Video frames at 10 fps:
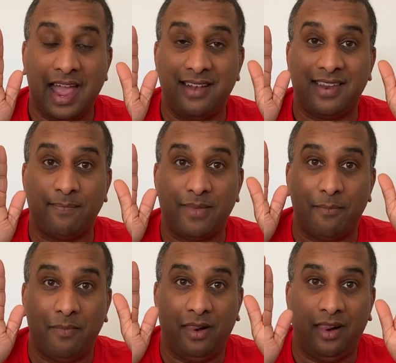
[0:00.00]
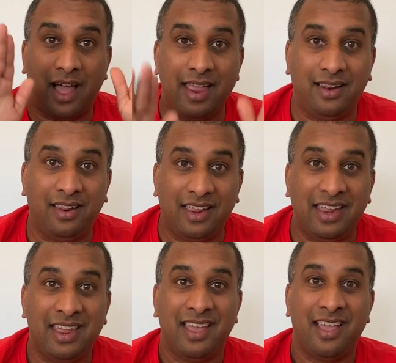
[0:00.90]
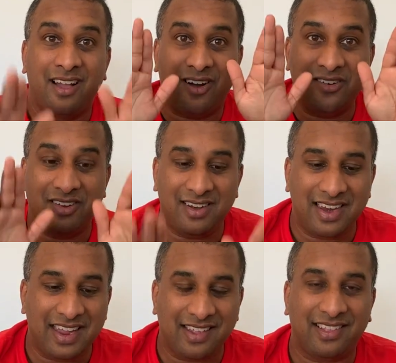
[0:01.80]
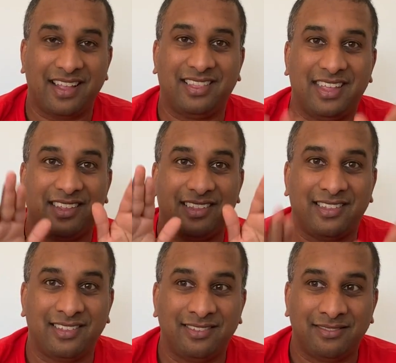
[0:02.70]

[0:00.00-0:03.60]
and tap them lightly on your knees like this.